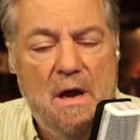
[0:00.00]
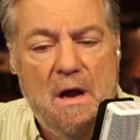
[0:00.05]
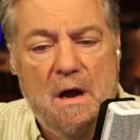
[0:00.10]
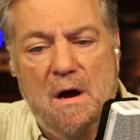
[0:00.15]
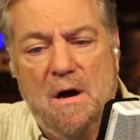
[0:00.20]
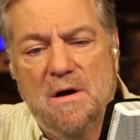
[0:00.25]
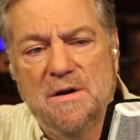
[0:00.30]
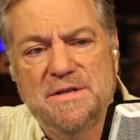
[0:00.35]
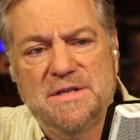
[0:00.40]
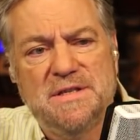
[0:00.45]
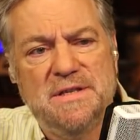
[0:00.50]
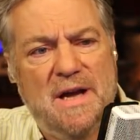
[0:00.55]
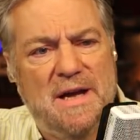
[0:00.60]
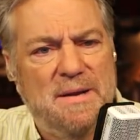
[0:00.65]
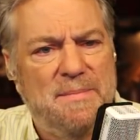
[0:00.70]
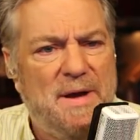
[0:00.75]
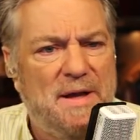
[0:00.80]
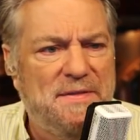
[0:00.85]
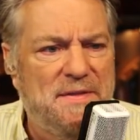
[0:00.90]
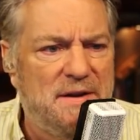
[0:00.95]
oh, it's
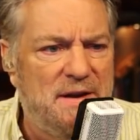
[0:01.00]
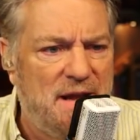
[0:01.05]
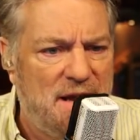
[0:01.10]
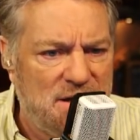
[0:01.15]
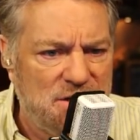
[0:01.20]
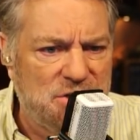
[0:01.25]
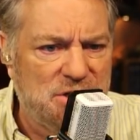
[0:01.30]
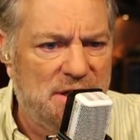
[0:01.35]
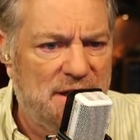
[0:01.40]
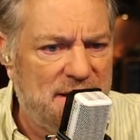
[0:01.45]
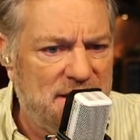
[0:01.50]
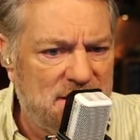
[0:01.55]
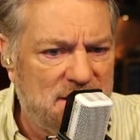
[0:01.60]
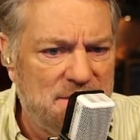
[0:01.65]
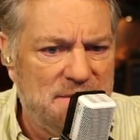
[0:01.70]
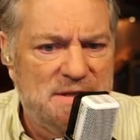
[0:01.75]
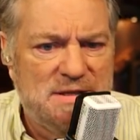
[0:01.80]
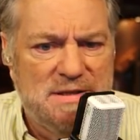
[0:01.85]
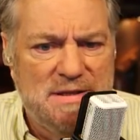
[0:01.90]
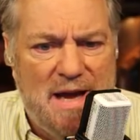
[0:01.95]
not about the national
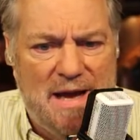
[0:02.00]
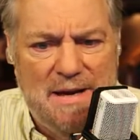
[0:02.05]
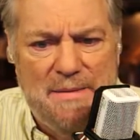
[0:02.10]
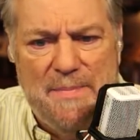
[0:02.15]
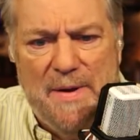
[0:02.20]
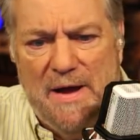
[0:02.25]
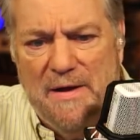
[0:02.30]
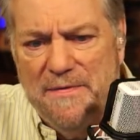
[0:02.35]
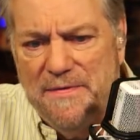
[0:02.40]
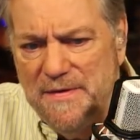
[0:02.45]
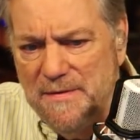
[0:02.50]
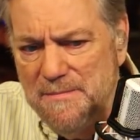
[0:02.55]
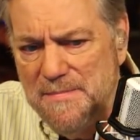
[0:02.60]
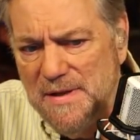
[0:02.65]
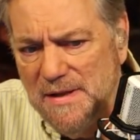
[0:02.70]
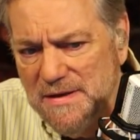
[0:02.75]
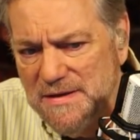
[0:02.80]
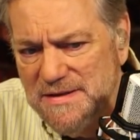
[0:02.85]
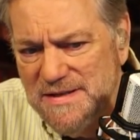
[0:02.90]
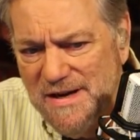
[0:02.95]
anthem. It's not about the
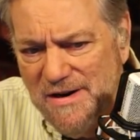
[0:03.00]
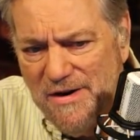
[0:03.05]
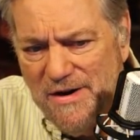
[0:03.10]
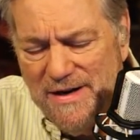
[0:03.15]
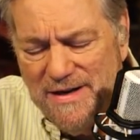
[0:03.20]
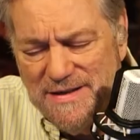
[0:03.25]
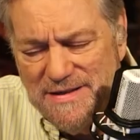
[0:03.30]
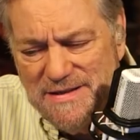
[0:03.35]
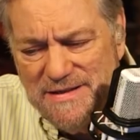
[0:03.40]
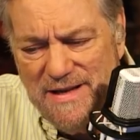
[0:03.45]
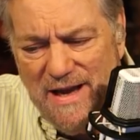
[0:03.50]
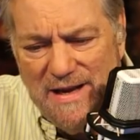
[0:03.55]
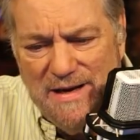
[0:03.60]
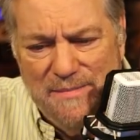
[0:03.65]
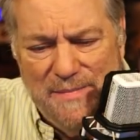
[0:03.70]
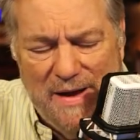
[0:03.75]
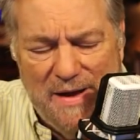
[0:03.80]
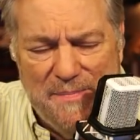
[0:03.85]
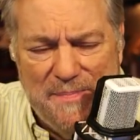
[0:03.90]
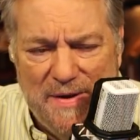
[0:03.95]
military. It's not
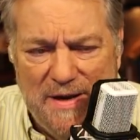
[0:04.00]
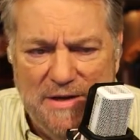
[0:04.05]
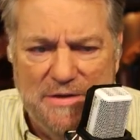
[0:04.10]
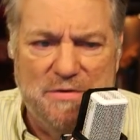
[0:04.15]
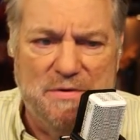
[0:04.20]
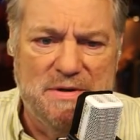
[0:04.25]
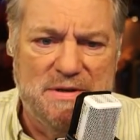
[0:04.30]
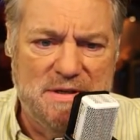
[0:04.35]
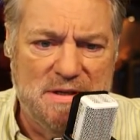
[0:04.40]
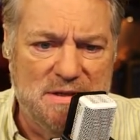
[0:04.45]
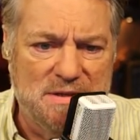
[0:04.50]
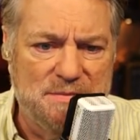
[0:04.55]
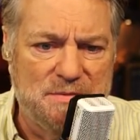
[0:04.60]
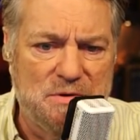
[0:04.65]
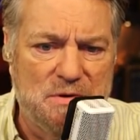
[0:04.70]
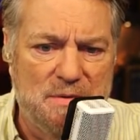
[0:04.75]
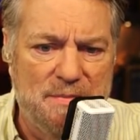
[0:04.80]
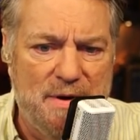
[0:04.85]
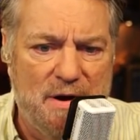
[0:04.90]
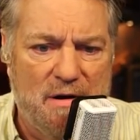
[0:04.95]
about patriotism
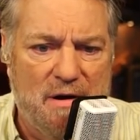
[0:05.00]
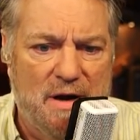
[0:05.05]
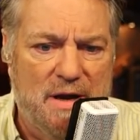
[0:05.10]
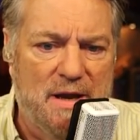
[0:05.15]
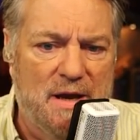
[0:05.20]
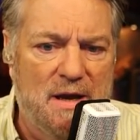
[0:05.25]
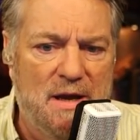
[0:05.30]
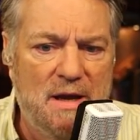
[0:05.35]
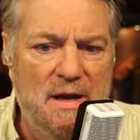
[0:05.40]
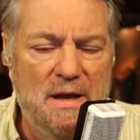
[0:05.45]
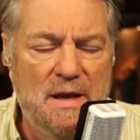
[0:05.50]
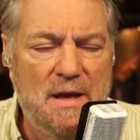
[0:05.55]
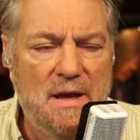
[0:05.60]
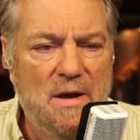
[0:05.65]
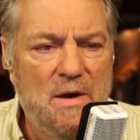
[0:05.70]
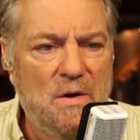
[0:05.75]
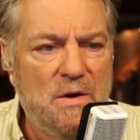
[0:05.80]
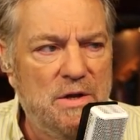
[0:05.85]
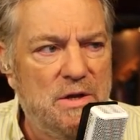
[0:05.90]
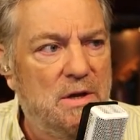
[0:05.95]
to America.
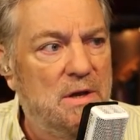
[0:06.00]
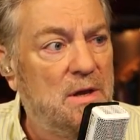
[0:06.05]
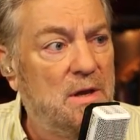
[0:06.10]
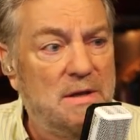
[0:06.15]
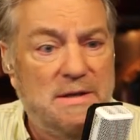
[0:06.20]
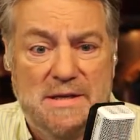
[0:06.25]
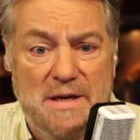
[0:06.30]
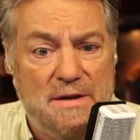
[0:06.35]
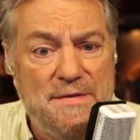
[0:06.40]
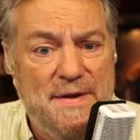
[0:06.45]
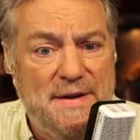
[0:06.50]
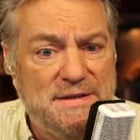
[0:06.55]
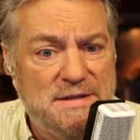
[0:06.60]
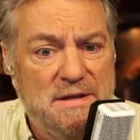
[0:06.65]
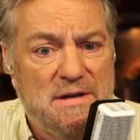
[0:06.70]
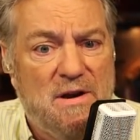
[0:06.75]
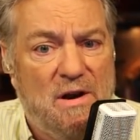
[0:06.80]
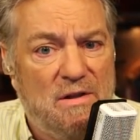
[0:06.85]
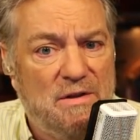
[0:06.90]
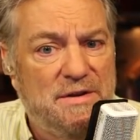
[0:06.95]
Tell that
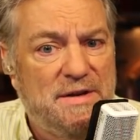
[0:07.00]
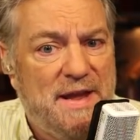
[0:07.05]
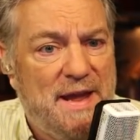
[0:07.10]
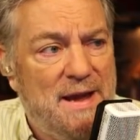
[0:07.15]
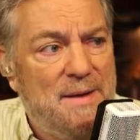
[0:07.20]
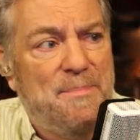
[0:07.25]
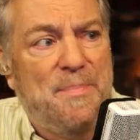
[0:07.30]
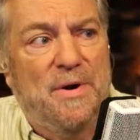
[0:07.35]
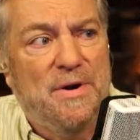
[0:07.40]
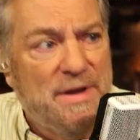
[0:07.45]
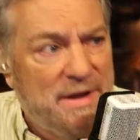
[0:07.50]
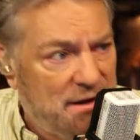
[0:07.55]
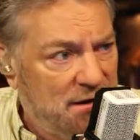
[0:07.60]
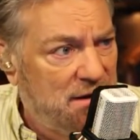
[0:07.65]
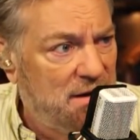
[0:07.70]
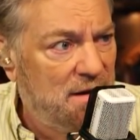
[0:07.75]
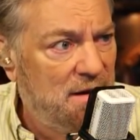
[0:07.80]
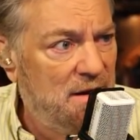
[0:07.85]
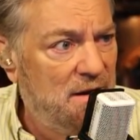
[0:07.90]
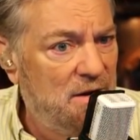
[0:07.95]
to Colin
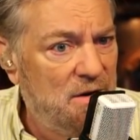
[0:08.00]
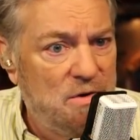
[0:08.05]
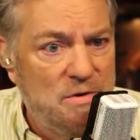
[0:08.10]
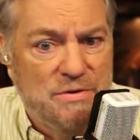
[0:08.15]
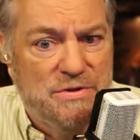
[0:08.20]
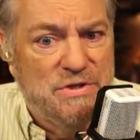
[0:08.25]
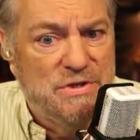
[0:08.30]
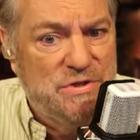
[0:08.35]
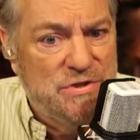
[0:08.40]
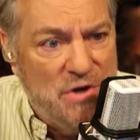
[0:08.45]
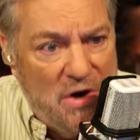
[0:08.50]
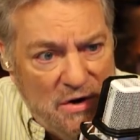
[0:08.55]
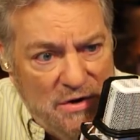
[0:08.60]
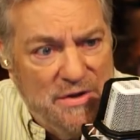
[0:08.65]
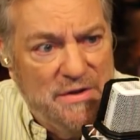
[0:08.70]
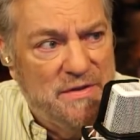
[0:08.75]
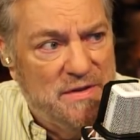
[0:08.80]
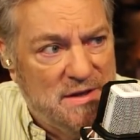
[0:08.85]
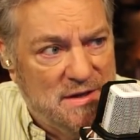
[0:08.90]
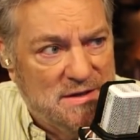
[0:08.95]
Kaepernick, who
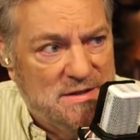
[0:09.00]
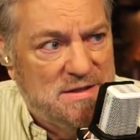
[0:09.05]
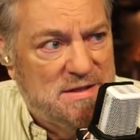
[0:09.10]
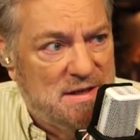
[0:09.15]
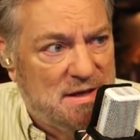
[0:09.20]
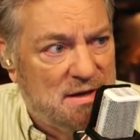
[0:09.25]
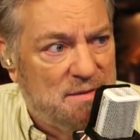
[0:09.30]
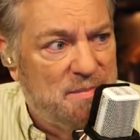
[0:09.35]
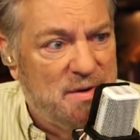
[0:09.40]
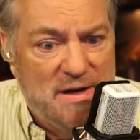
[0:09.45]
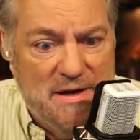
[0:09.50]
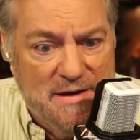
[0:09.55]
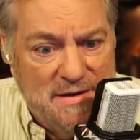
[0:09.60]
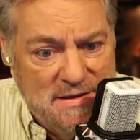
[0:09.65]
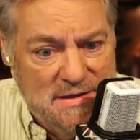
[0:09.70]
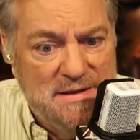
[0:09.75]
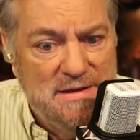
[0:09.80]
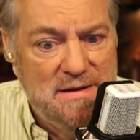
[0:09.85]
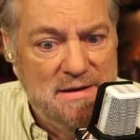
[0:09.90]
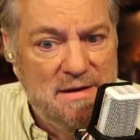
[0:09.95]
started this thing,
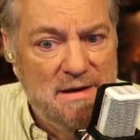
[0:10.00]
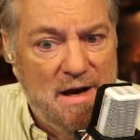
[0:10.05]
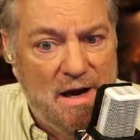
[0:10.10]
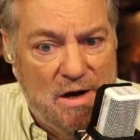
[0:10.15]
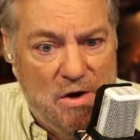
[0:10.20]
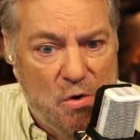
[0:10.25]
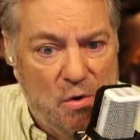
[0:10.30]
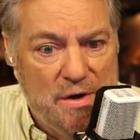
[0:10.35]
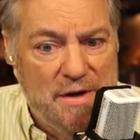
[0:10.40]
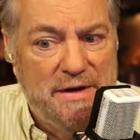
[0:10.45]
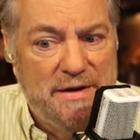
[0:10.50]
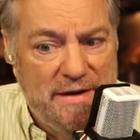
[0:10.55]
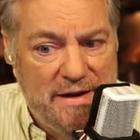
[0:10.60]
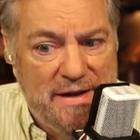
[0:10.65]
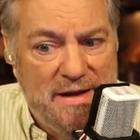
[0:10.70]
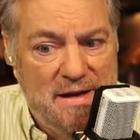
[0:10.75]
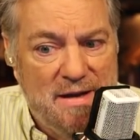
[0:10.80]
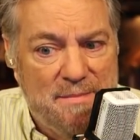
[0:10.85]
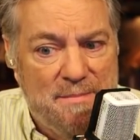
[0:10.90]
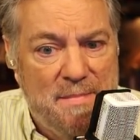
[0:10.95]
because according
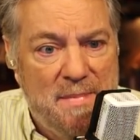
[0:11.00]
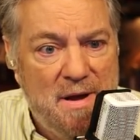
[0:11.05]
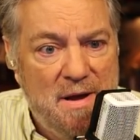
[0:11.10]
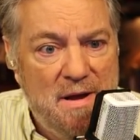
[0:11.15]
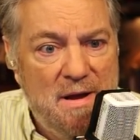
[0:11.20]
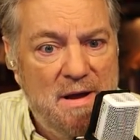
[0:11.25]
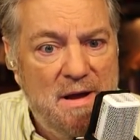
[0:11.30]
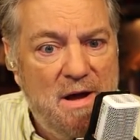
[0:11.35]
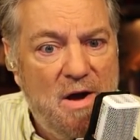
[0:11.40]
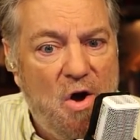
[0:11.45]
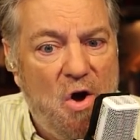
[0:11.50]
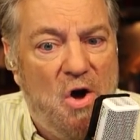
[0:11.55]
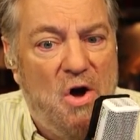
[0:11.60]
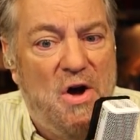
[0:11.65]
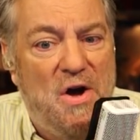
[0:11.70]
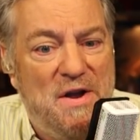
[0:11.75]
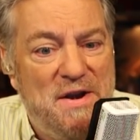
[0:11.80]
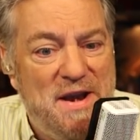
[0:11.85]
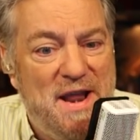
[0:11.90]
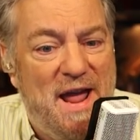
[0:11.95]
to him,
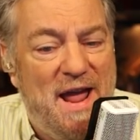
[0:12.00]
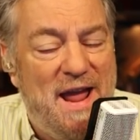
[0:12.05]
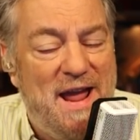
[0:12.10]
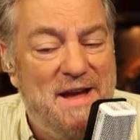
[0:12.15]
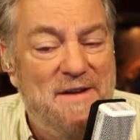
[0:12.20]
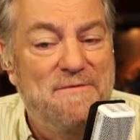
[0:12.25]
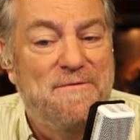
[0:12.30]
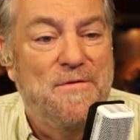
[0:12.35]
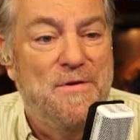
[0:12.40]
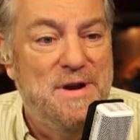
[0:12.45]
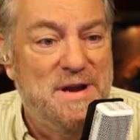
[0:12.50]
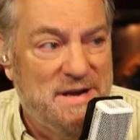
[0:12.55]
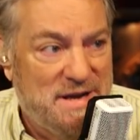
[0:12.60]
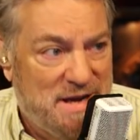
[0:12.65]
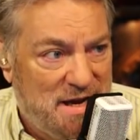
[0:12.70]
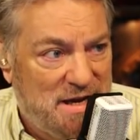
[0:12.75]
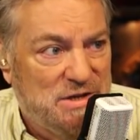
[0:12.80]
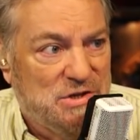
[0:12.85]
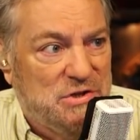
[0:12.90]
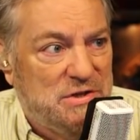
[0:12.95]
on every
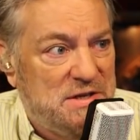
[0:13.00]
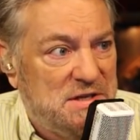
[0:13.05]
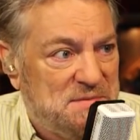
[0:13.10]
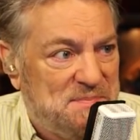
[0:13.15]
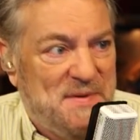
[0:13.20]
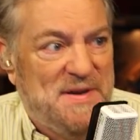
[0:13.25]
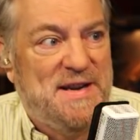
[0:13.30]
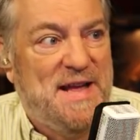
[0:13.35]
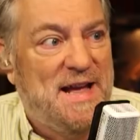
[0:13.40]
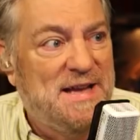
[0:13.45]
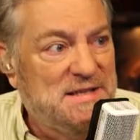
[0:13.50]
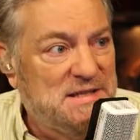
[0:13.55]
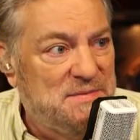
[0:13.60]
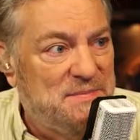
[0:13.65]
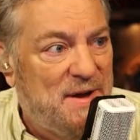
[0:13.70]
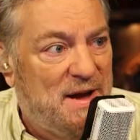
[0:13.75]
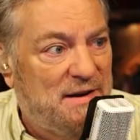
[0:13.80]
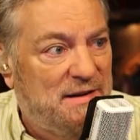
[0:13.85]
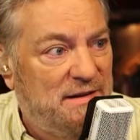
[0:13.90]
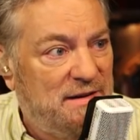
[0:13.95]
occasion he's been asked
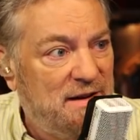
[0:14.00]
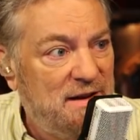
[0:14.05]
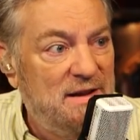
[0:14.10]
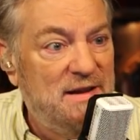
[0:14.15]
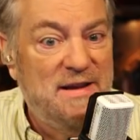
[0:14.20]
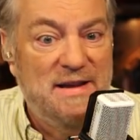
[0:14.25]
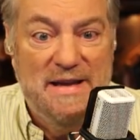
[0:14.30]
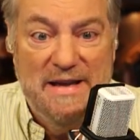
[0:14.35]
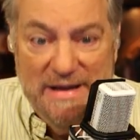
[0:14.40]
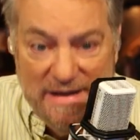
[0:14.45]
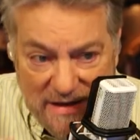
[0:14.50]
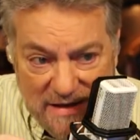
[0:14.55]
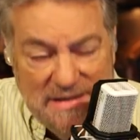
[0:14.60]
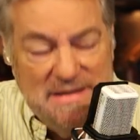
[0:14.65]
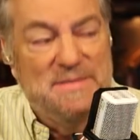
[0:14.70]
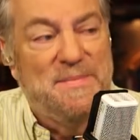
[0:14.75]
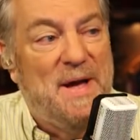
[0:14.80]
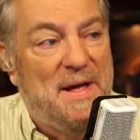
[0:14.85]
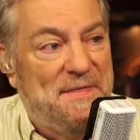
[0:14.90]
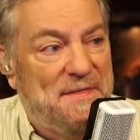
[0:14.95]
about it, it
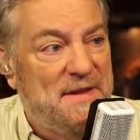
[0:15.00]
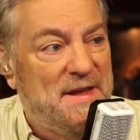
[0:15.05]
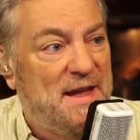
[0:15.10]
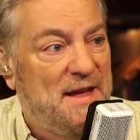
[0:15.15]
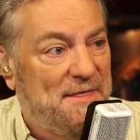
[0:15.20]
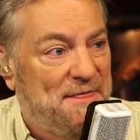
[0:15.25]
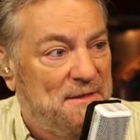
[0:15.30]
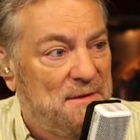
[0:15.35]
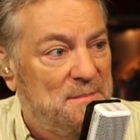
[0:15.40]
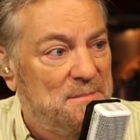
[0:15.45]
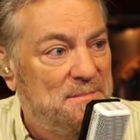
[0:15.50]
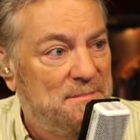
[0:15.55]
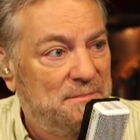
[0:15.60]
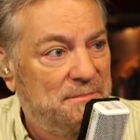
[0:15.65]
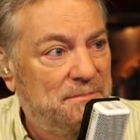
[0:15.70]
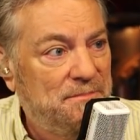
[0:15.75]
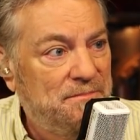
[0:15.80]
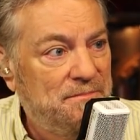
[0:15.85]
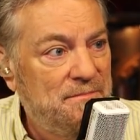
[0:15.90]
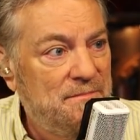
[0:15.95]
is about the anthem. It is about
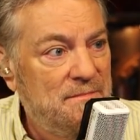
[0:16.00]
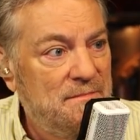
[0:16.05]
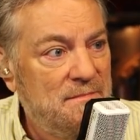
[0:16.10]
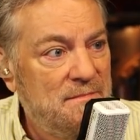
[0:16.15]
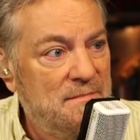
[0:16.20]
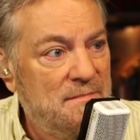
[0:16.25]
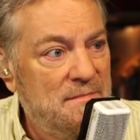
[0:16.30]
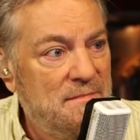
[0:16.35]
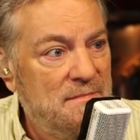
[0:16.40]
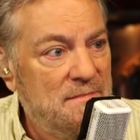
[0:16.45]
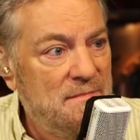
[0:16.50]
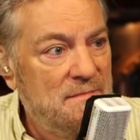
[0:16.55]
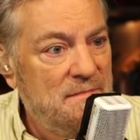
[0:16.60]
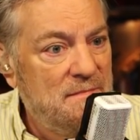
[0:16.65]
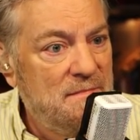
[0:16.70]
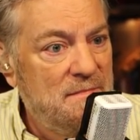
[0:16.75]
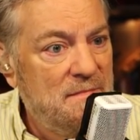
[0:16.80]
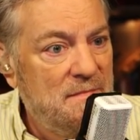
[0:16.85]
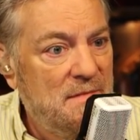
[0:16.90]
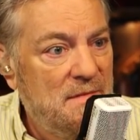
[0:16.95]
that.
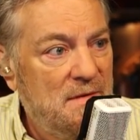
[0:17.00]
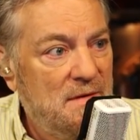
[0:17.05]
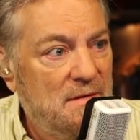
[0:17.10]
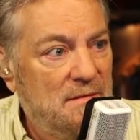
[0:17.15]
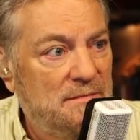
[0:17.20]
Yes.